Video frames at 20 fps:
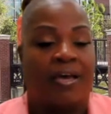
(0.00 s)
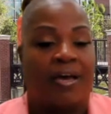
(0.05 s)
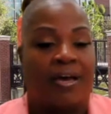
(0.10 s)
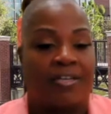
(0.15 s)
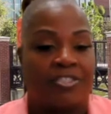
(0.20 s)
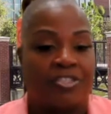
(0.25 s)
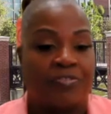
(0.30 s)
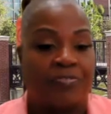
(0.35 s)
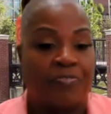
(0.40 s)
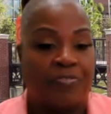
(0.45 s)

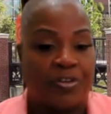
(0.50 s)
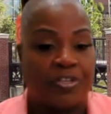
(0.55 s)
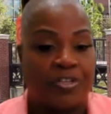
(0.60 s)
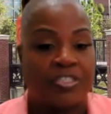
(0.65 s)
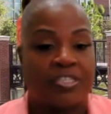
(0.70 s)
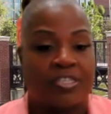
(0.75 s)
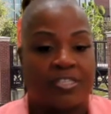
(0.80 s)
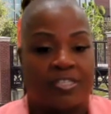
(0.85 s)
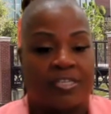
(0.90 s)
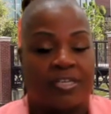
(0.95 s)
a
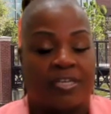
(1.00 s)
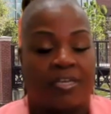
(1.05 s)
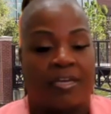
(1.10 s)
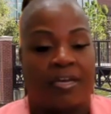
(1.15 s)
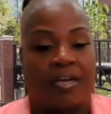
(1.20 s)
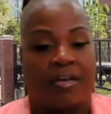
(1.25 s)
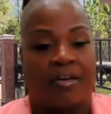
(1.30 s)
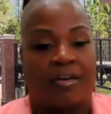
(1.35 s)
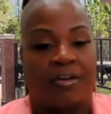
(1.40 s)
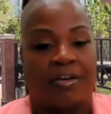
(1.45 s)

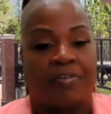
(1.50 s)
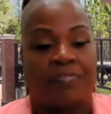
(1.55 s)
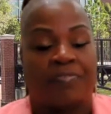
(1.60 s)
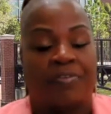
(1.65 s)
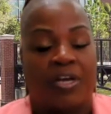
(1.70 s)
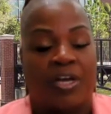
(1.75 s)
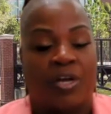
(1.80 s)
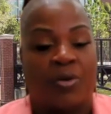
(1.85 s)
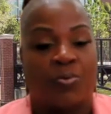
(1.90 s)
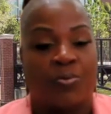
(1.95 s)
diversity of
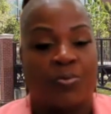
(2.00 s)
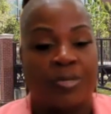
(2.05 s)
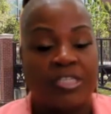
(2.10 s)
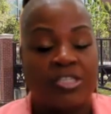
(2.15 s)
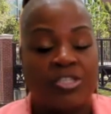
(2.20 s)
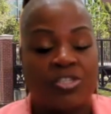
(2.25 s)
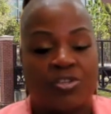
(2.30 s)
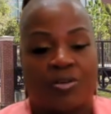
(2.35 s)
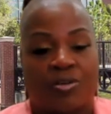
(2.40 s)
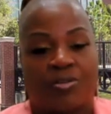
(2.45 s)

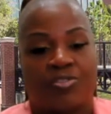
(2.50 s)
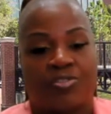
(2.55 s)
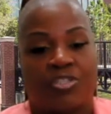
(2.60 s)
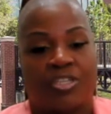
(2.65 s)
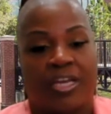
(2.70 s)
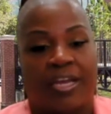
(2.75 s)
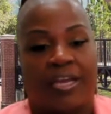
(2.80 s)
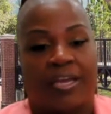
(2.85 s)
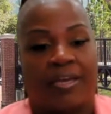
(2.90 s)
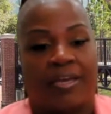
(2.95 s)
research
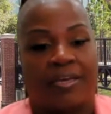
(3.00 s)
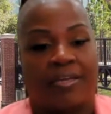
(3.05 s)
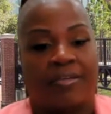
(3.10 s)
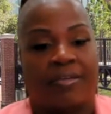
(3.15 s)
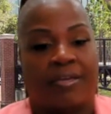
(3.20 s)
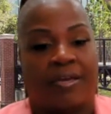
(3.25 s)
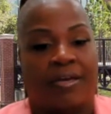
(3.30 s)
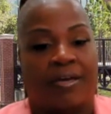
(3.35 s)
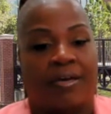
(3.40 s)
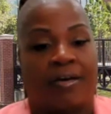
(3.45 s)
and